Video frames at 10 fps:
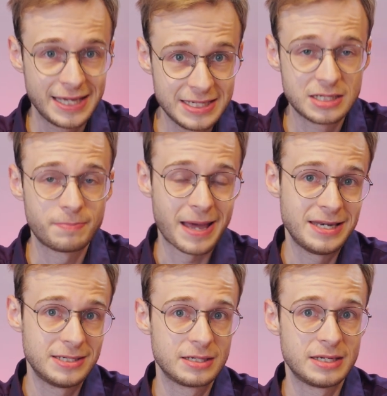
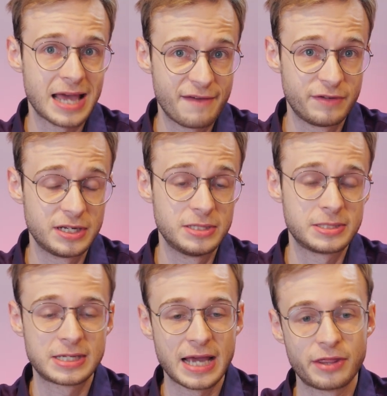independent
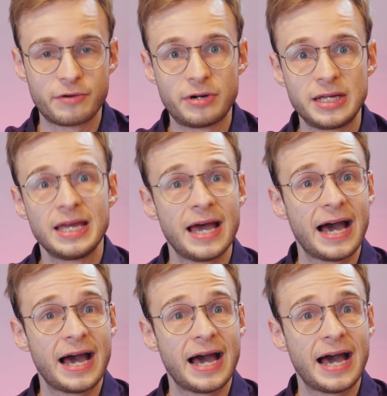evidence gathering